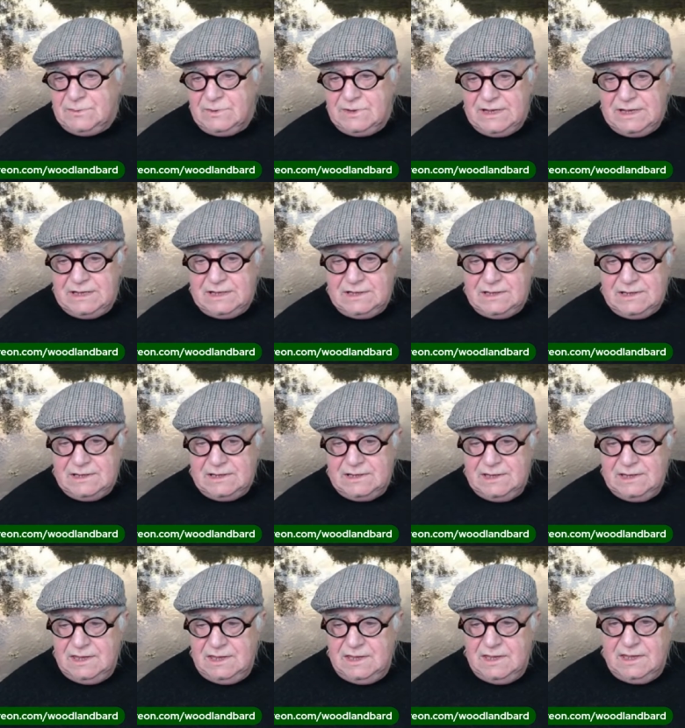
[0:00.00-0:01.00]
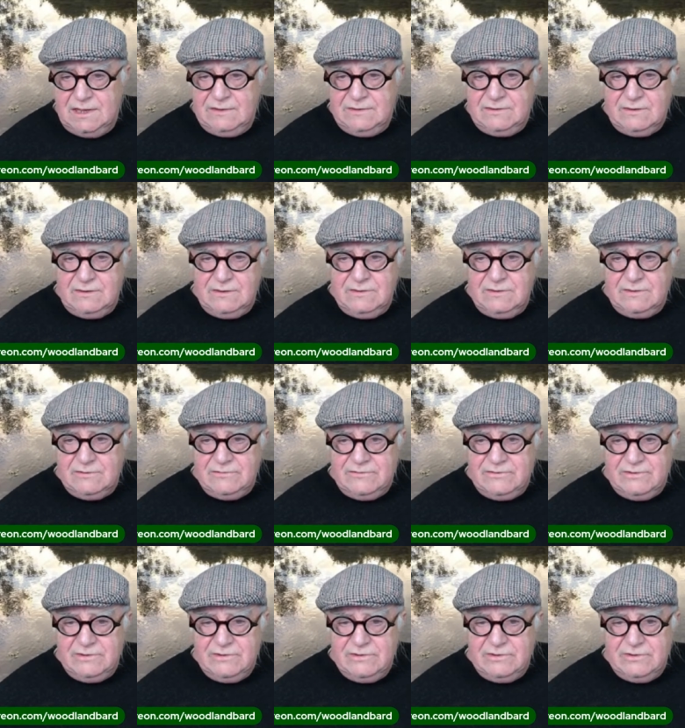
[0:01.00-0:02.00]
well, so not
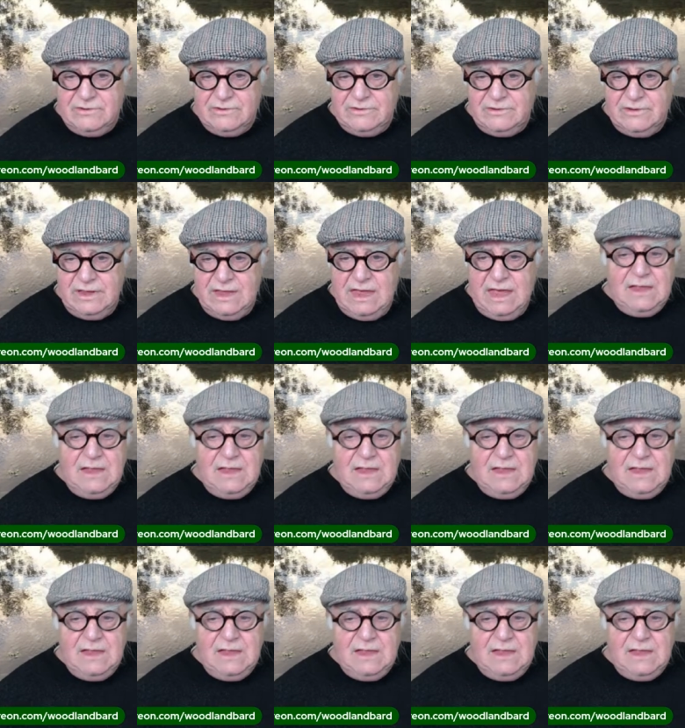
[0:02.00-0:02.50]
so good.